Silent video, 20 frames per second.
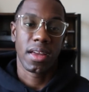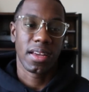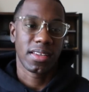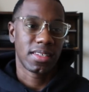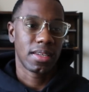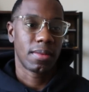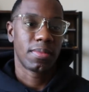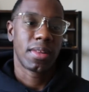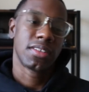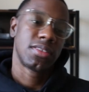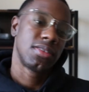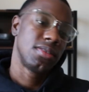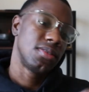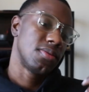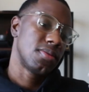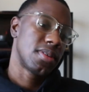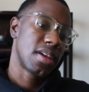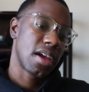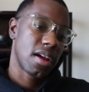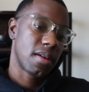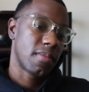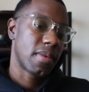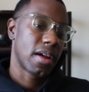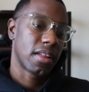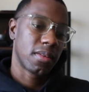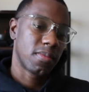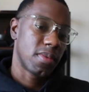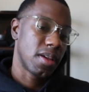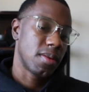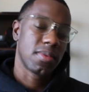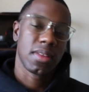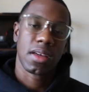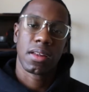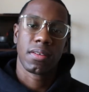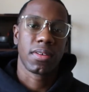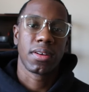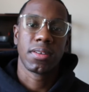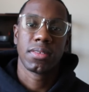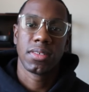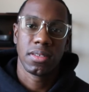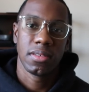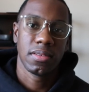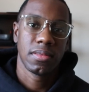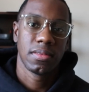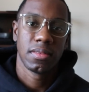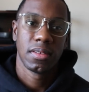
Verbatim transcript: Accept that you do care about the people that have hurt you.